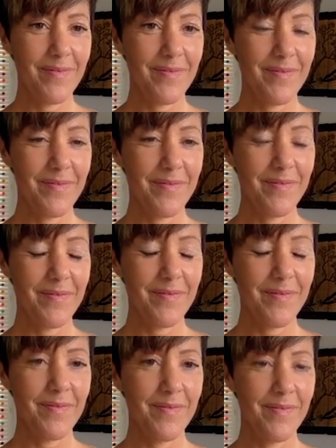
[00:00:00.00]

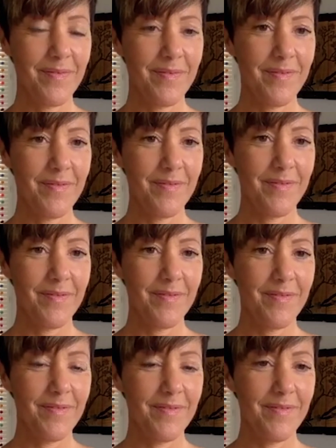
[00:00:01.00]

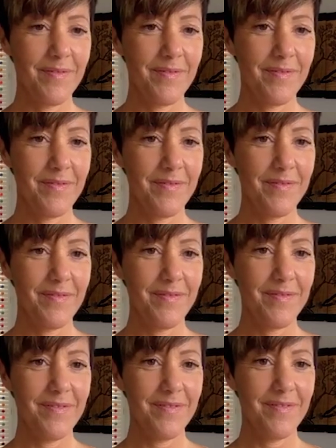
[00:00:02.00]

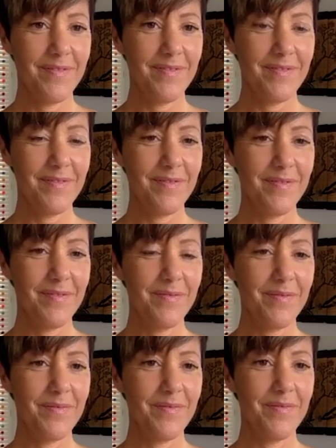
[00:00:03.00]

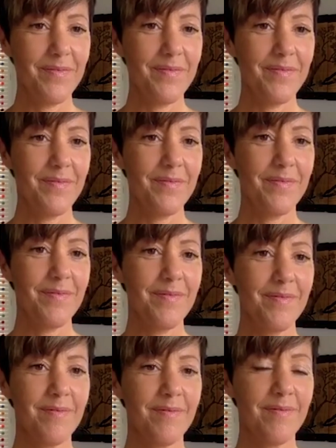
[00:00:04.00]

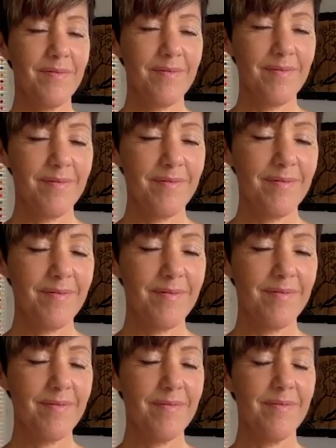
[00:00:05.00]

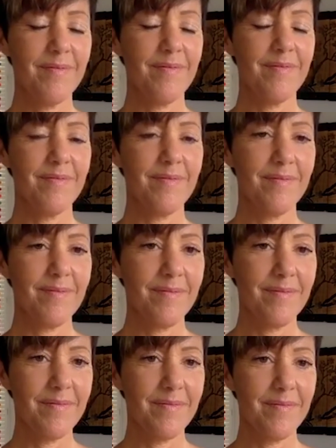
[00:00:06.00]

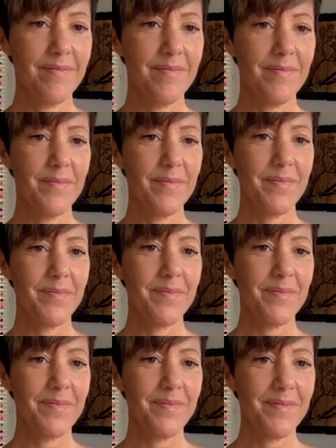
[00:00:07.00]

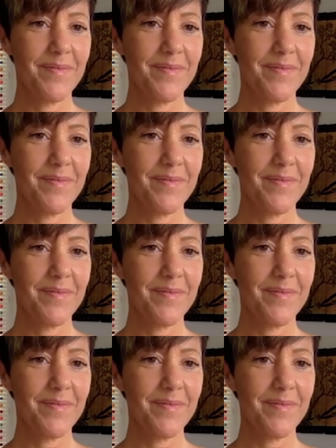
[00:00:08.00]
[no speech]